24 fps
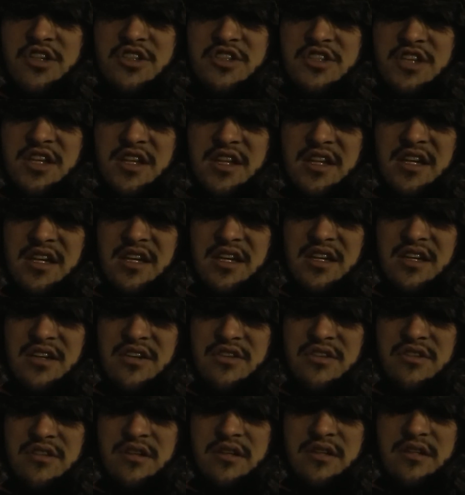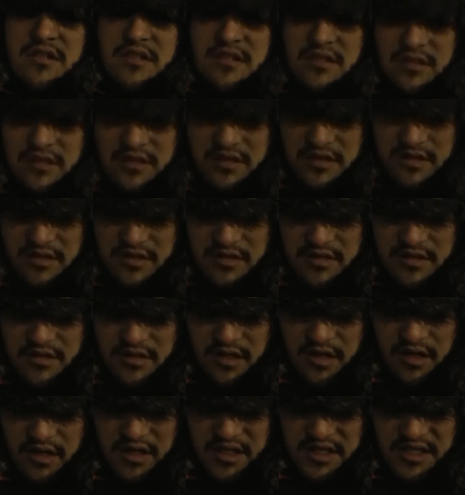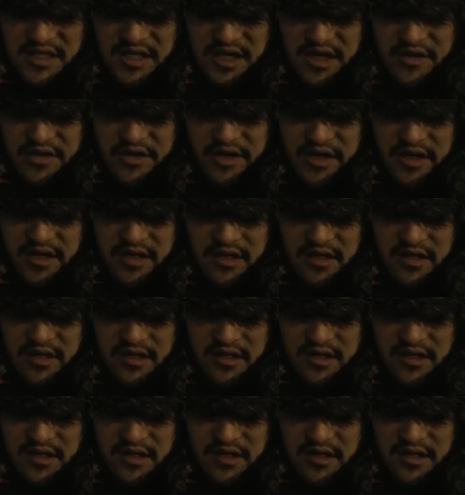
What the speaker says: I think. No, that's not right.